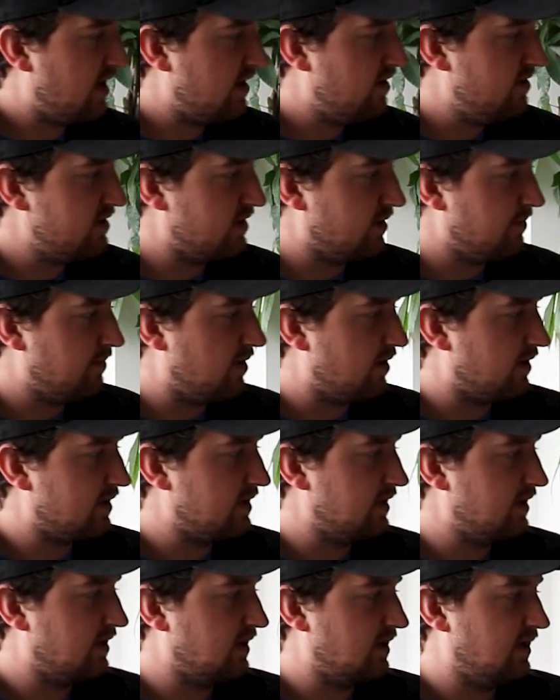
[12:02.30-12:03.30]
hiring a
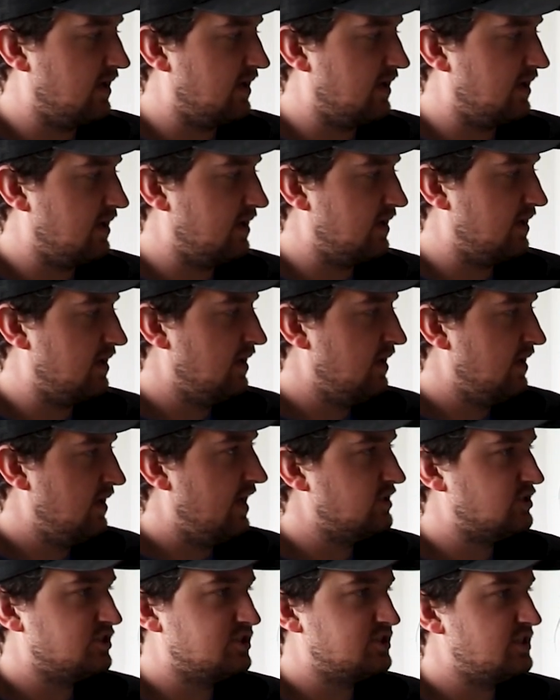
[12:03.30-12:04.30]
marketing and
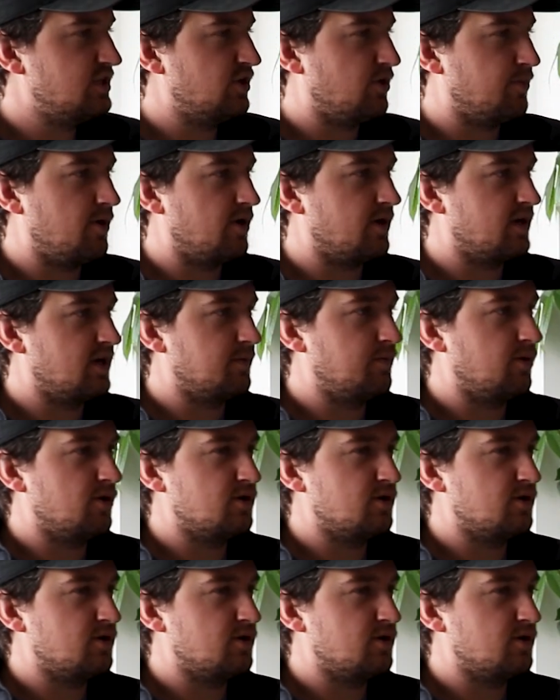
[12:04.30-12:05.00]
agency or marketing